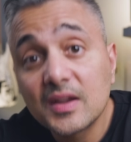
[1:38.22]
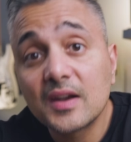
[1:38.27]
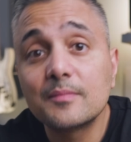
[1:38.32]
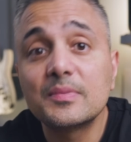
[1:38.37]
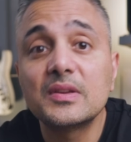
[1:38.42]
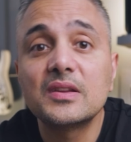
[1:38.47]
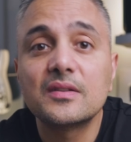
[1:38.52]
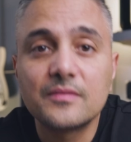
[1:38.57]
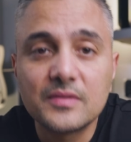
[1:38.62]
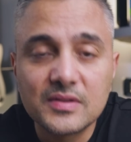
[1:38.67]
there
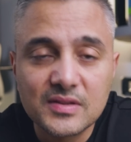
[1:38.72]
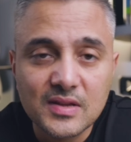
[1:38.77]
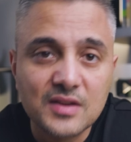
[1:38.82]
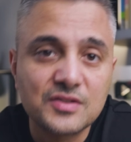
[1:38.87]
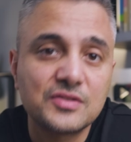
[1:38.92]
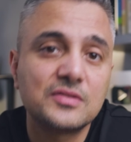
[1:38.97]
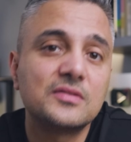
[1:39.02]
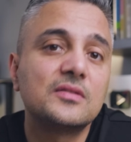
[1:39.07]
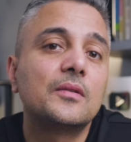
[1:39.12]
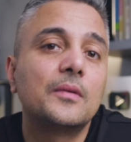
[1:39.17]
be a
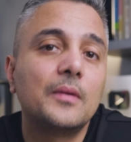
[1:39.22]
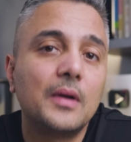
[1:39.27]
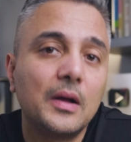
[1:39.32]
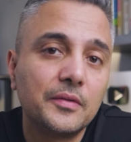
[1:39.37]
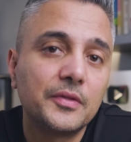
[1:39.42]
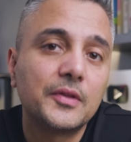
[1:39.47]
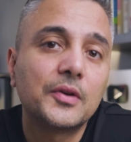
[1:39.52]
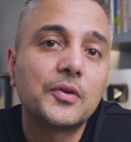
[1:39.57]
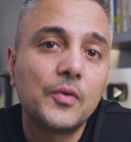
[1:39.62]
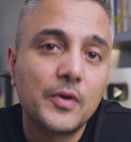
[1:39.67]
recession
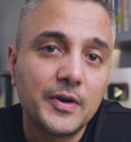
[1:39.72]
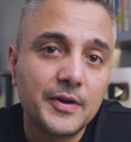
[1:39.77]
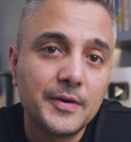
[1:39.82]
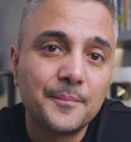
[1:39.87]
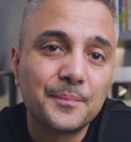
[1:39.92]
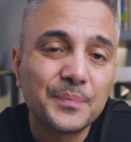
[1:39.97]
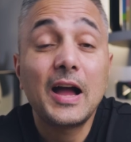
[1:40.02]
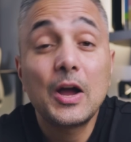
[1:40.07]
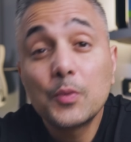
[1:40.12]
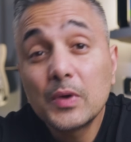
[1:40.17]
around the corner.
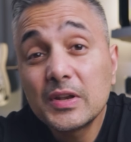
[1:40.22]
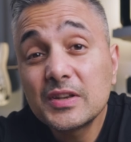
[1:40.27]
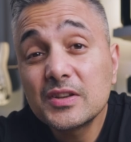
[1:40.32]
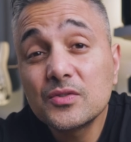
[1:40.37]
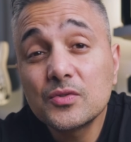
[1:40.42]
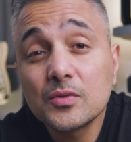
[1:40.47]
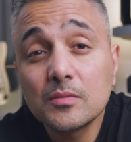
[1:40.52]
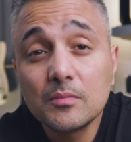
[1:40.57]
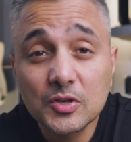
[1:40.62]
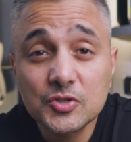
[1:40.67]
I went
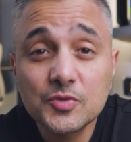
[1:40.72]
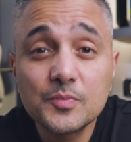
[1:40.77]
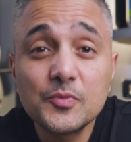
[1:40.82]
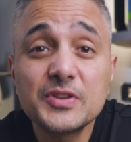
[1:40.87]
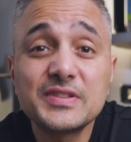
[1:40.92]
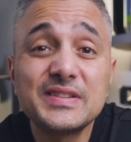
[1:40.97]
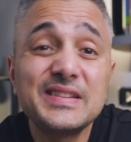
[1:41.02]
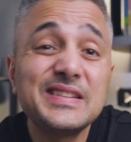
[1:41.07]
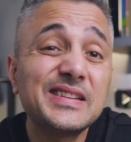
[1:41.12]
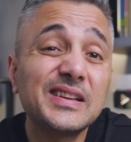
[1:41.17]
into much
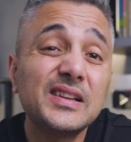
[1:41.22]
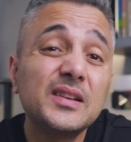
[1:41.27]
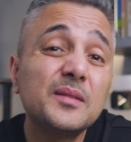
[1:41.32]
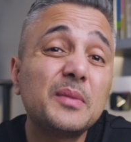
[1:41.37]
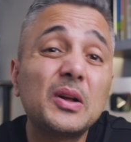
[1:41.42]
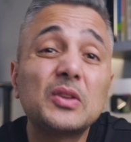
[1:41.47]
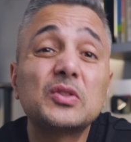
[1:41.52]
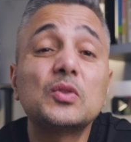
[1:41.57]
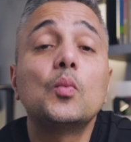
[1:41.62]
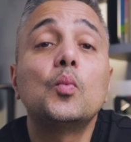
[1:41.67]
more detail
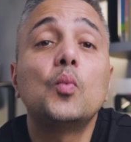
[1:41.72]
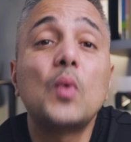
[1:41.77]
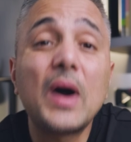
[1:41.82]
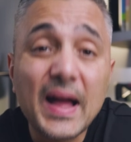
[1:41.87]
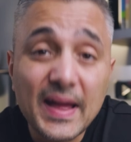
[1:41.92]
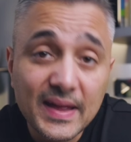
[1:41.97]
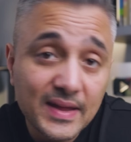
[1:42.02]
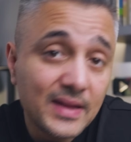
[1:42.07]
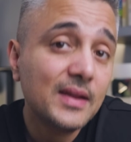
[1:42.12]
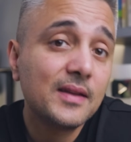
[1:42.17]
about the
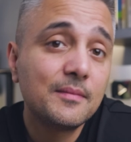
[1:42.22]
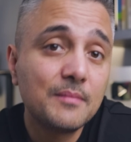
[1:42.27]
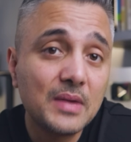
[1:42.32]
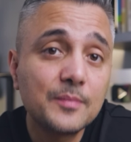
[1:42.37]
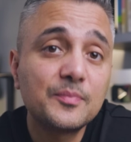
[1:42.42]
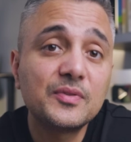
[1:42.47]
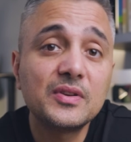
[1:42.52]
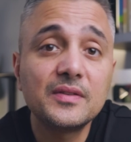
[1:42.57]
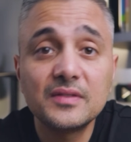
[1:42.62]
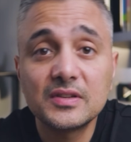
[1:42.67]
why in
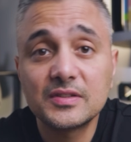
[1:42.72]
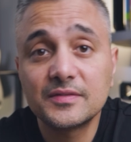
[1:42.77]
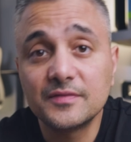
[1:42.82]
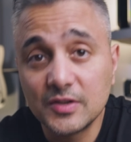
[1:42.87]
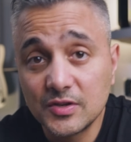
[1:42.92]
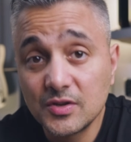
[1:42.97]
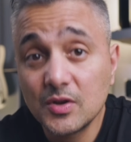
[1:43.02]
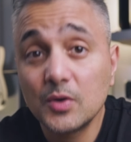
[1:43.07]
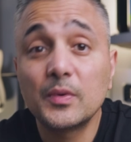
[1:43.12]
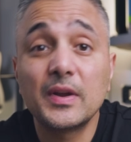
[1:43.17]
my previous
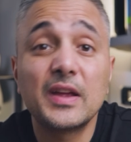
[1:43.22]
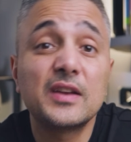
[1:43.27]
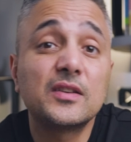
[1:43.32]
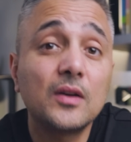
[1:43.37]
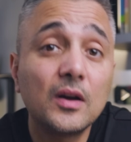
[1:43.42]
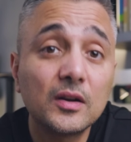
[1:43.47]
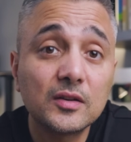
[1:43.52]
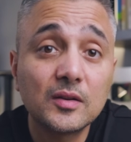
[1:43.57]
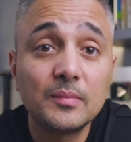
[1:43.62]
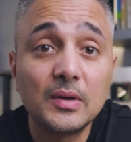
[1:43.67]
video where I
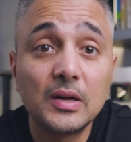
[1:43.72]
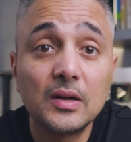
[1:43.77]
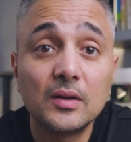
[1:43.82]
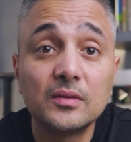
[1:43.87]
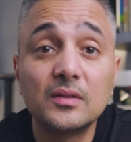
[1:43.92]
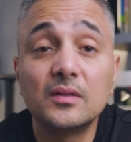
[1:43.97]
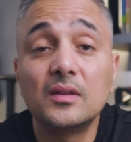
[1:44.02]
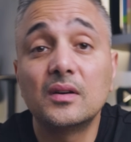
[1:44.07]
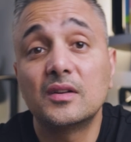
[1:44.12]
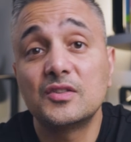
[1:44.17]
talked
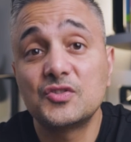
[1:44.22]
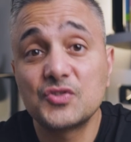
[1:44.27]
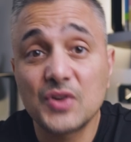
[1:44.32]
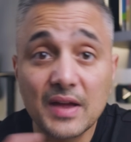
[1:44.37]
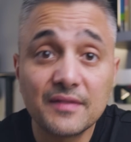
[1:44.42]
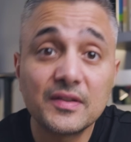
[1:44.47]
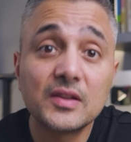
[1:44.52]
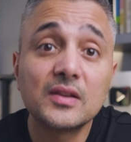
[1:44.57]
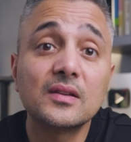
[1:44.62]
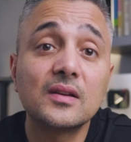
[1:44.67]
about the
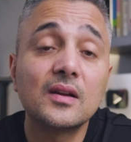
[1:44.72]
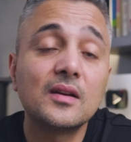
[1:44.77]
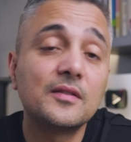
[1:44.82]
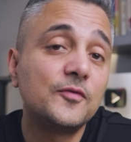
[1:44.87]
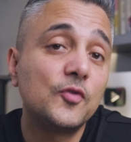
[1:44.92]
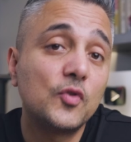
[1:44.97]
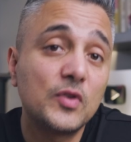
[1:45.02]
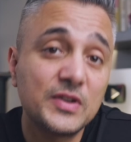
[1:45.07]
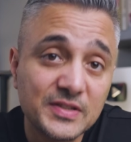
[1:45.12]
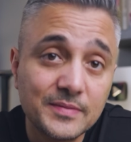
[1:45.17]
driving
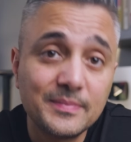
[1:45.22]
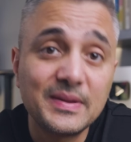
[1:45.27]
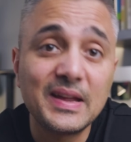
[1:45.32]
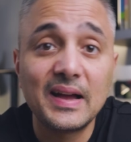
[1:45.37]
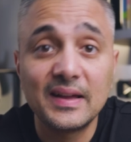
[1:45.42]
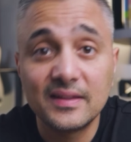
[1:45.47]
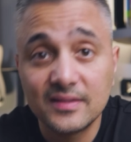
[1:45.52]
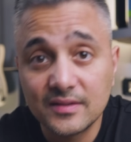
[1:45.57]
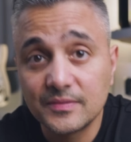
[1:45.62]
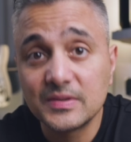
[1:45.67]
force
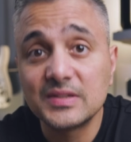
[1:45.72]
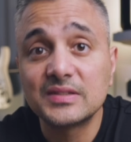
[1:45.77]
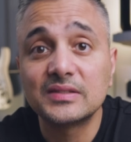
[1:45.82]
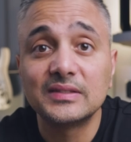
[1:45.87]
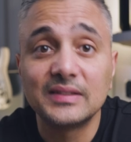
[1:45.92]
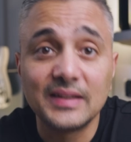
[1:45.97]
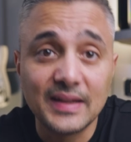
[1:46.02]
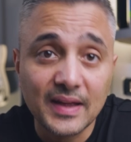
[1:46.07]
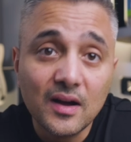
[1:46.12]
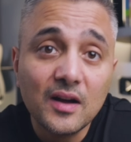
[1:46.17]
behind the
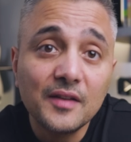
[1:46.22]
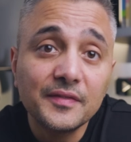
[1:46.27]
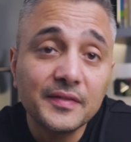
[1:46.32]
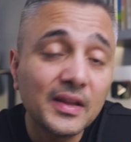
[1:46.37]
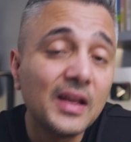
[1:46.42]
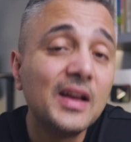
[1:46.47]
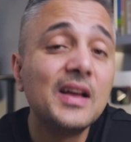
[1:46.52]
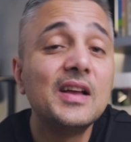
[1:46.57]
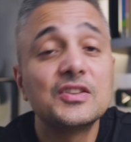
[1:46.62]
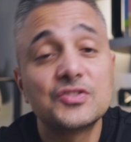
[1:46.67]
recent
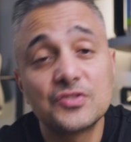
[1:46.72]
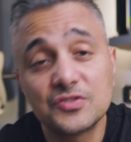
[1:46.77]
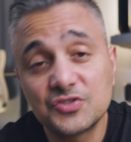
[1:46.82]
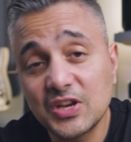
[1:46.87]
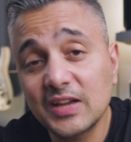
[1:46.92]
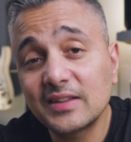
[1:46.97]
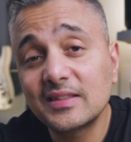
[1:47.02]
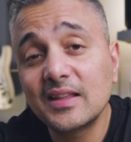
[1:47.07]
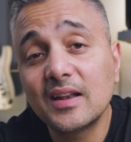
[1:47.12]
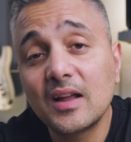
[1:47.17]
layoffs. So
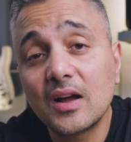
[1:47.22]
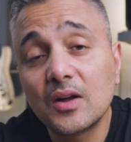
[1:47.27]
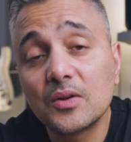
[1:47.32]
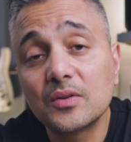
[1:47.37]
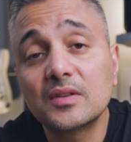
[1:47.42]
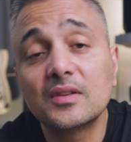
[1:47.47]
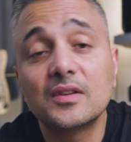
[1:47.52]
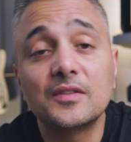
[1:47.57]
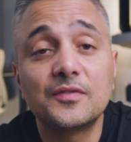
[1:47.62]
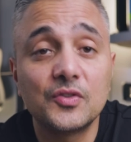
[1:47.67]
check that
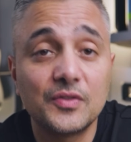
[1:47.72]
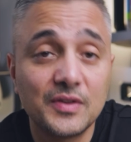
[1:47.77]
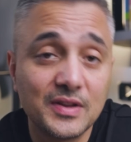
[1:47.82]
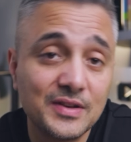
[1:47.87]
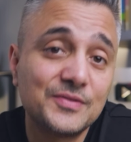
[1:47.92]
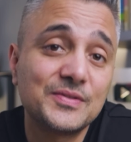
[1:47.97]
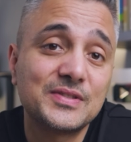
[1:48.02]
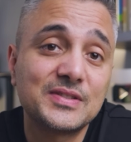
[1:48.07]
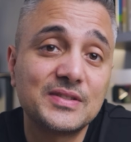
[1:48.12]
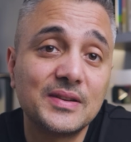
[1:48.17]
out if you're
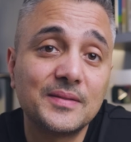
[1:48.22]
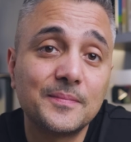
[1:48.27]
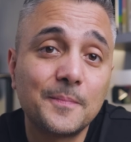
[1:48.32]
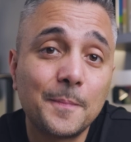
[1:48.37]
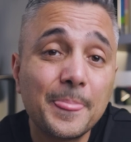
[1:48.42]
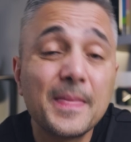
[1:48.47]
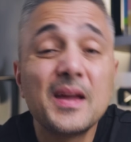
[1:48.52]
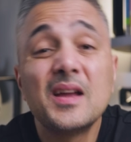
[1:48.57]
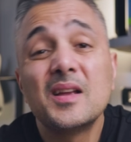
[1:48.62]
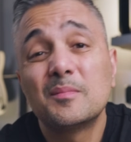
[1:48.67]
interested.
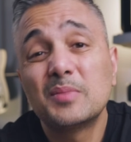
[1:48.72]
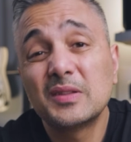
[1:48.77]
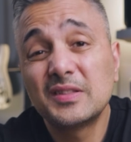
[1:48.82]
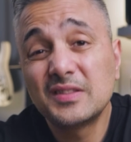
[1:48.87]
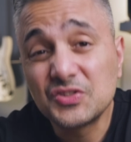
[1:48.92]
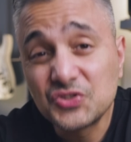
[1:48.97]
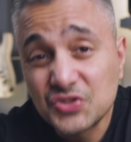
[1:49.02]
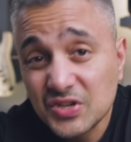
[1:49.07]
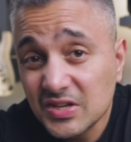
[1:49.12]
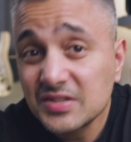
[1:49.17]
But
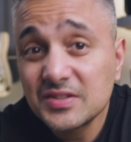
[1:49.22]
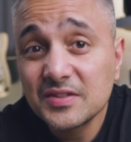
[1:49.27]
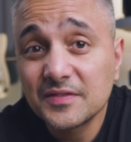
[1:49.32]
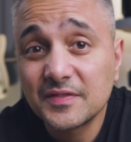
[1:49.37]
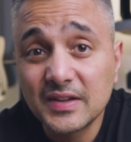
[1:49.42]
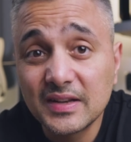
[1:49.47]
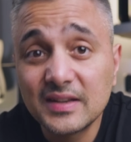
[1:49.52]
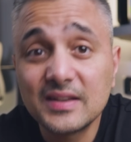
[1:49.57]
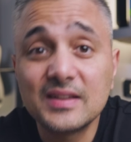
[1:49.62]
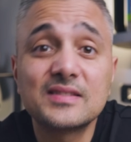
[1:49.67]
the gist
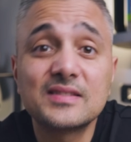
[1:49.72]
of it